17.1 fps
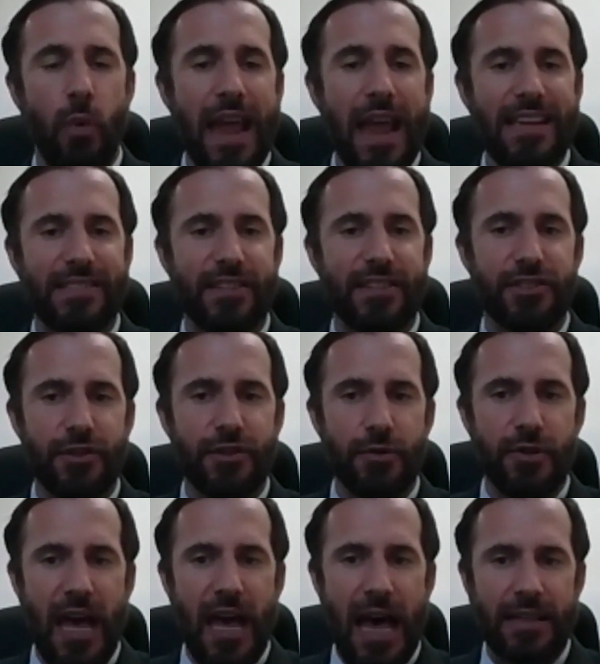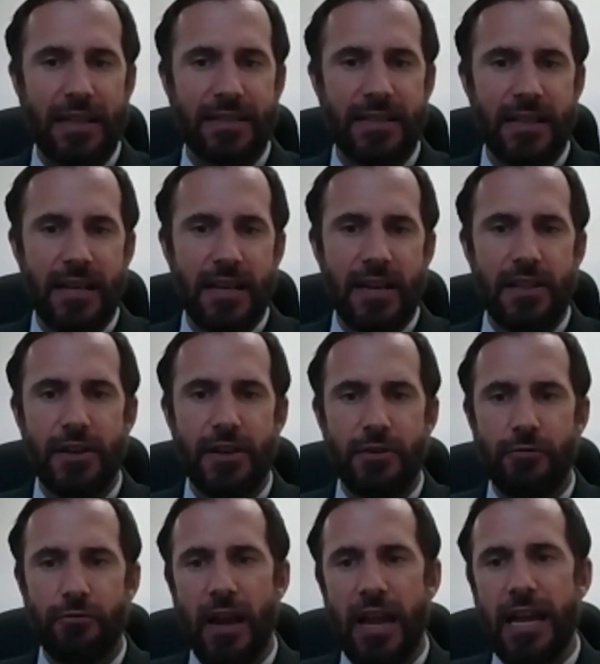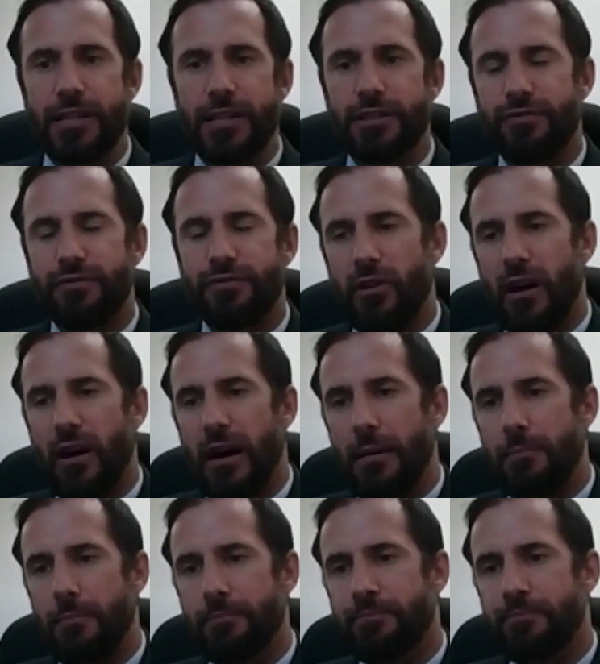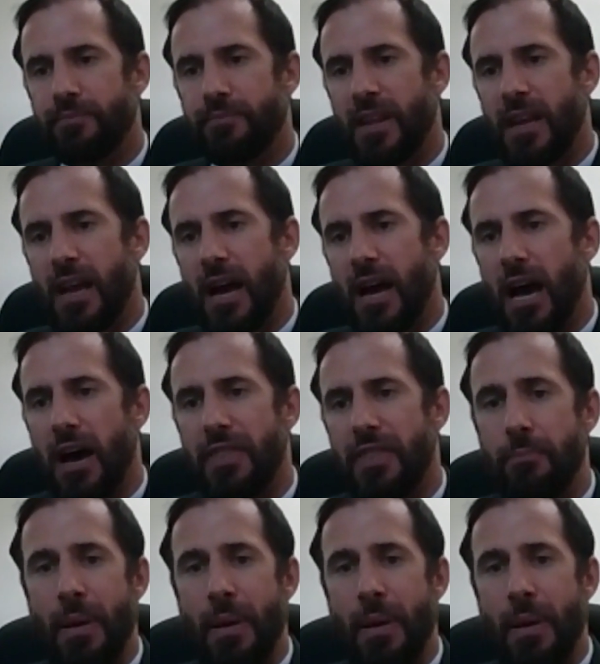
ways to do that that range from Uh,